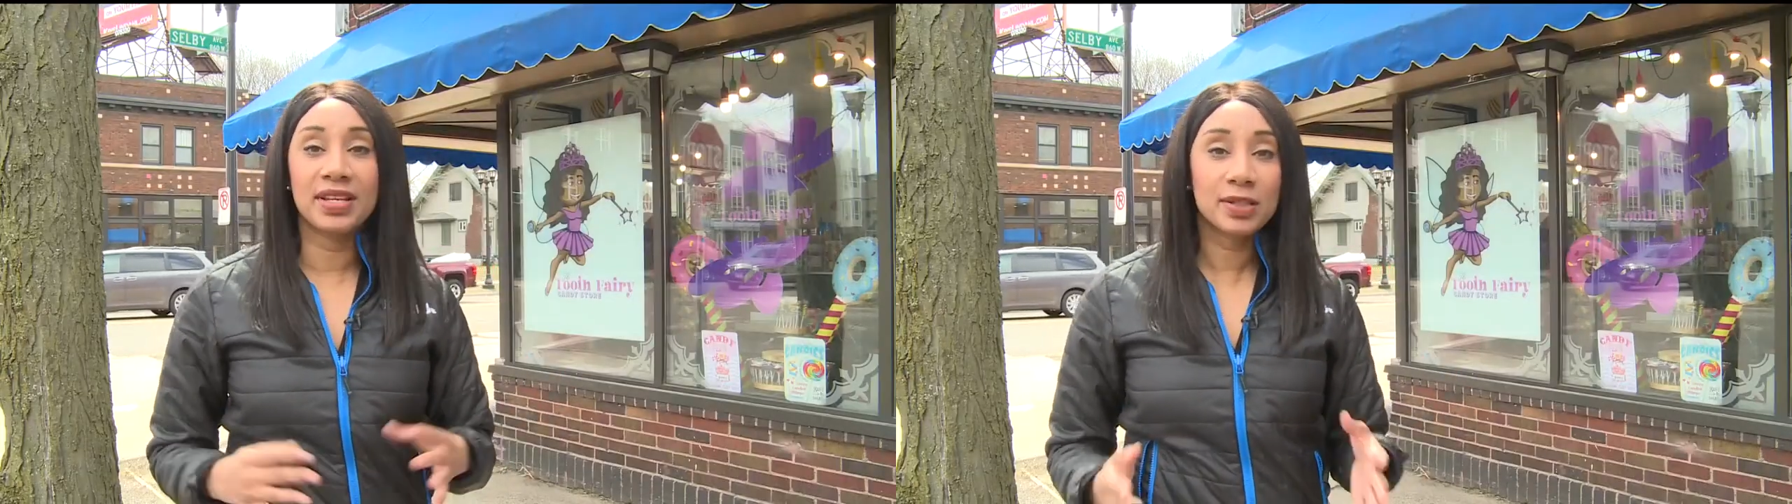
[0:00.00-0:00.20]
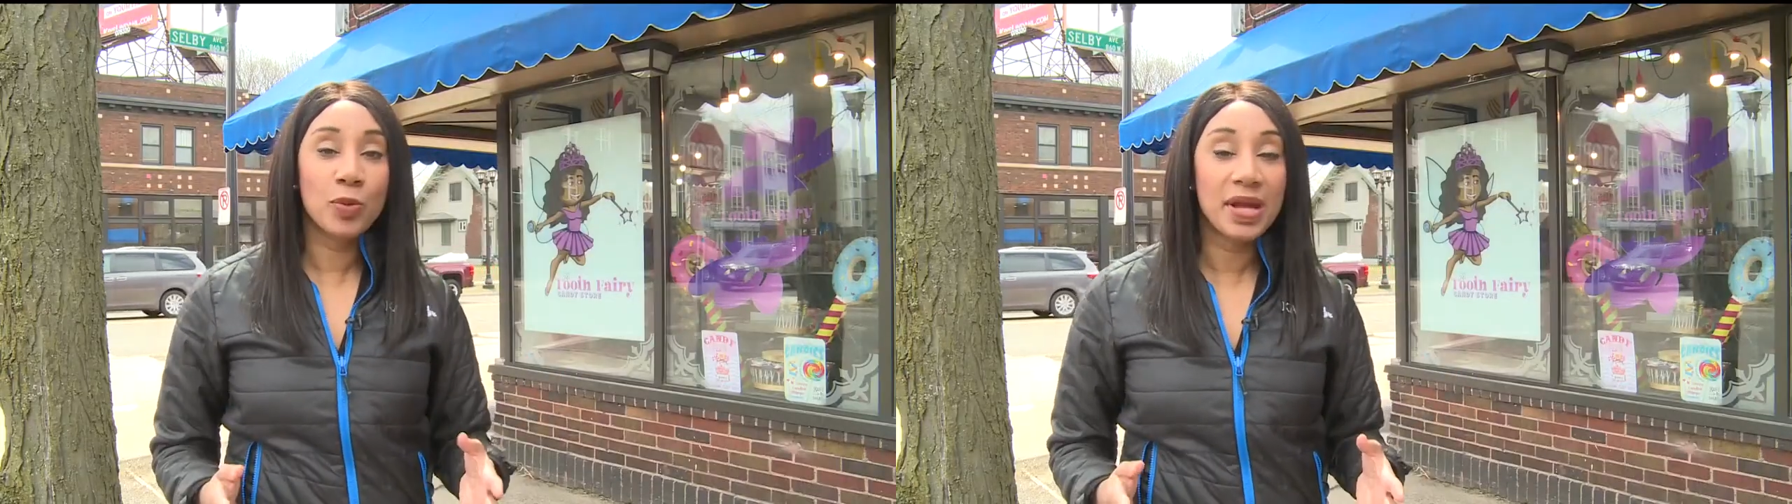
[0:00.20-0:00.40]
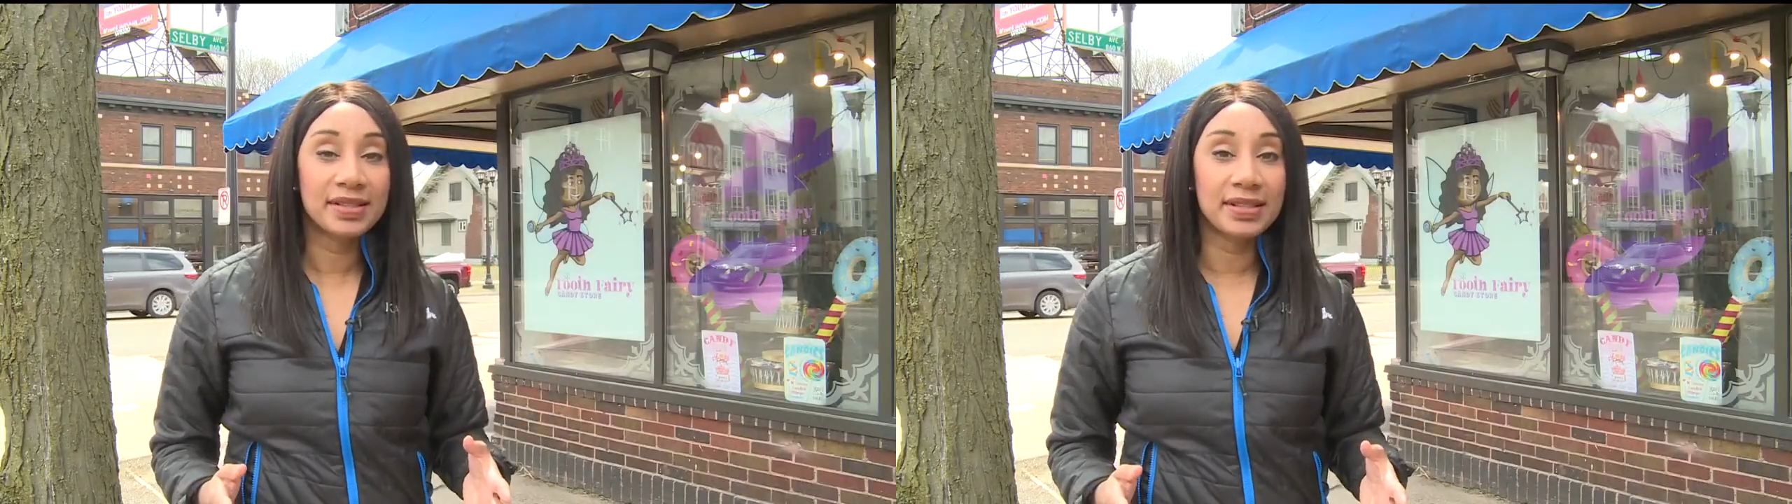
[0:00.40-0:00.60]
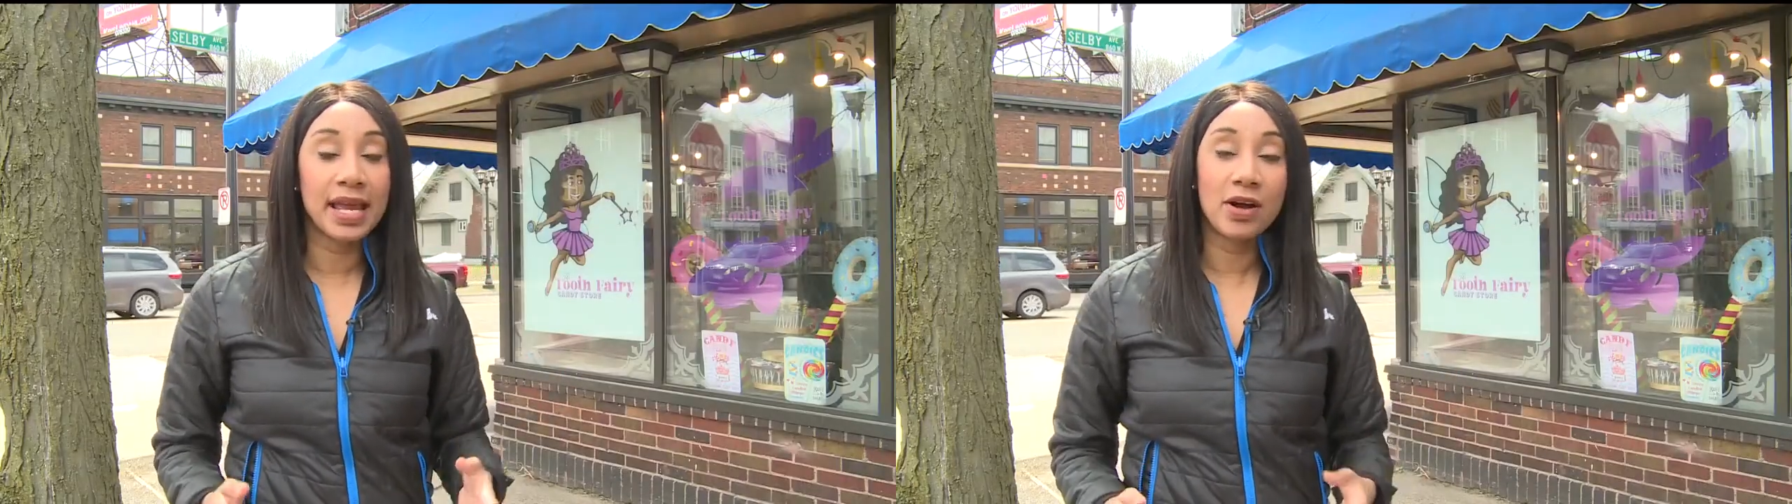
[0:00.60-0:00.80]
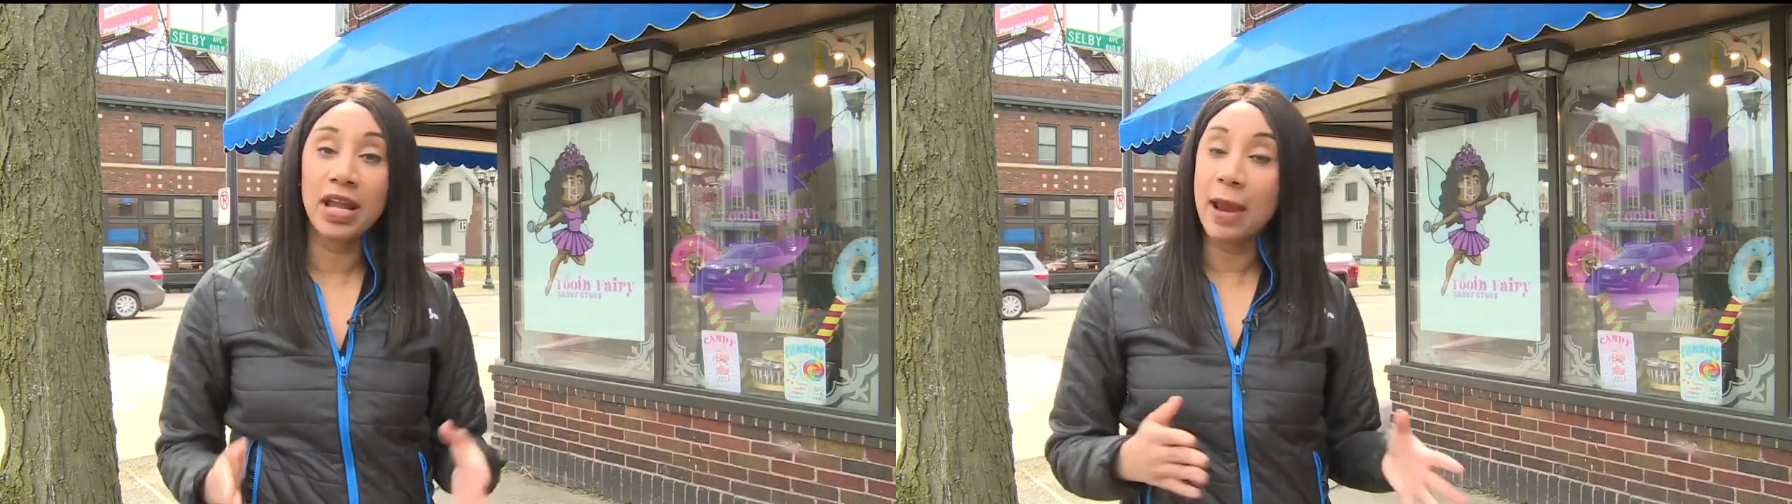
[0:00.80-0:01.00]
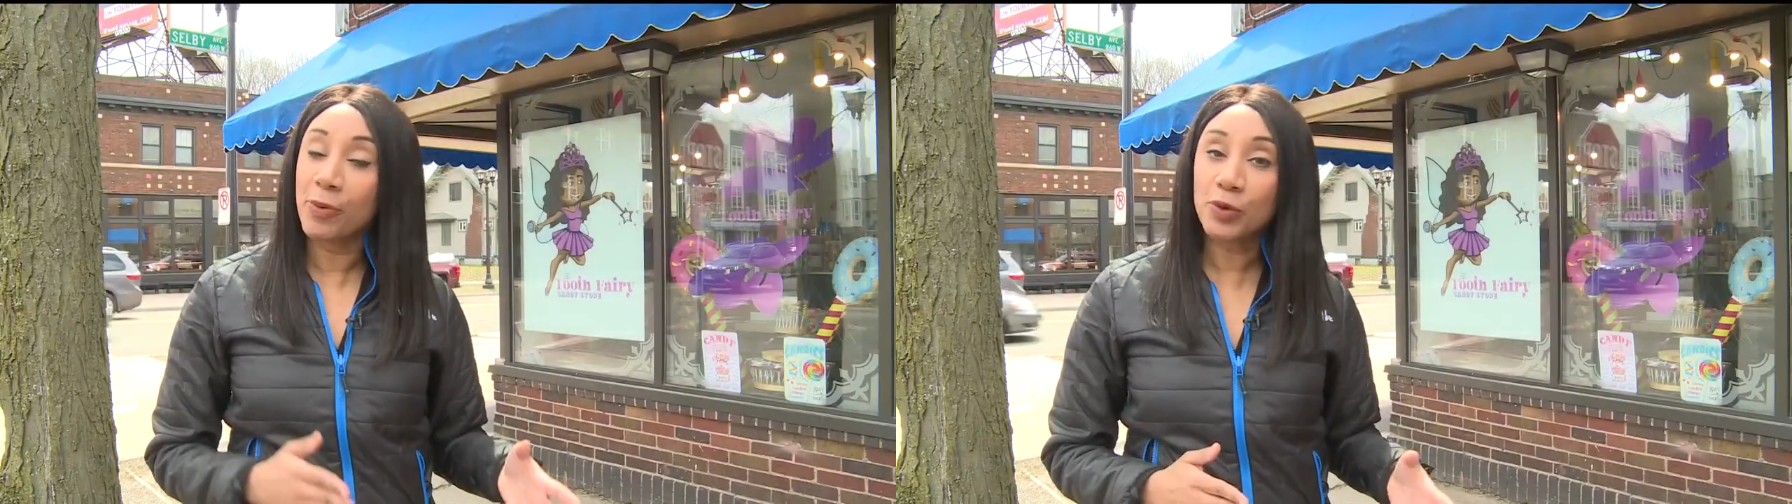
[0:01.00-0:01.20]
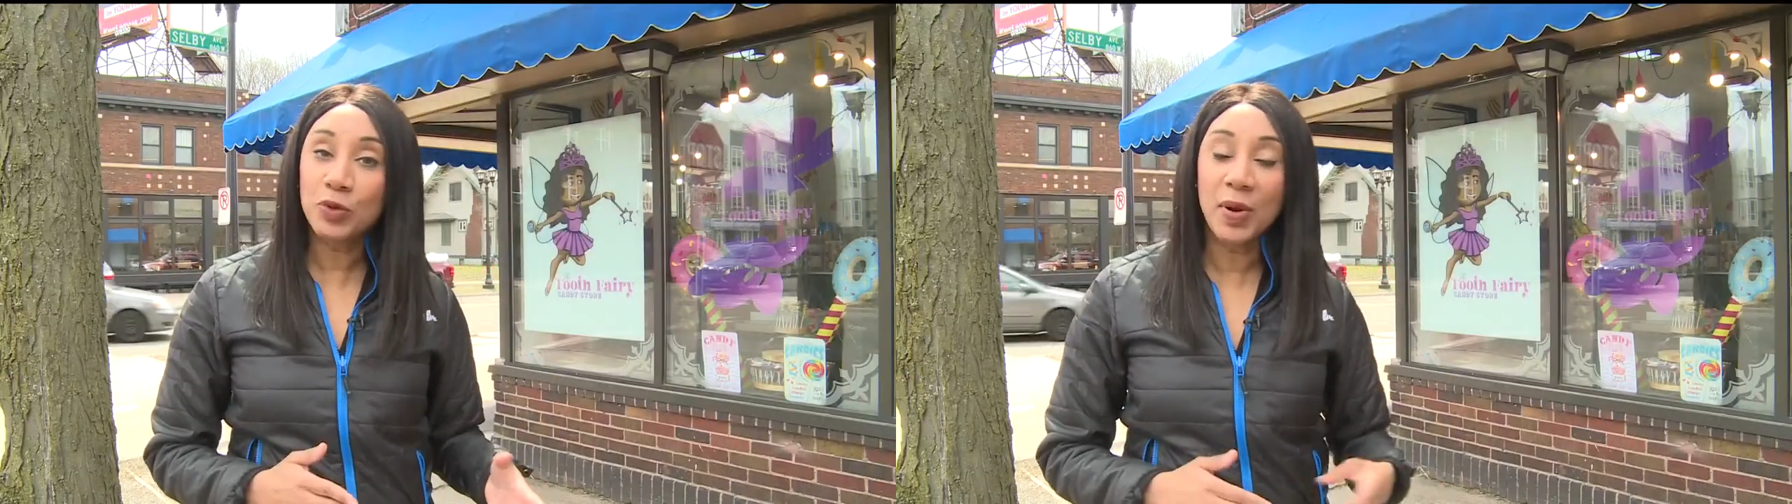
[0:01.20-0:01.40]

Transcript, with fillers: this Wednesday on April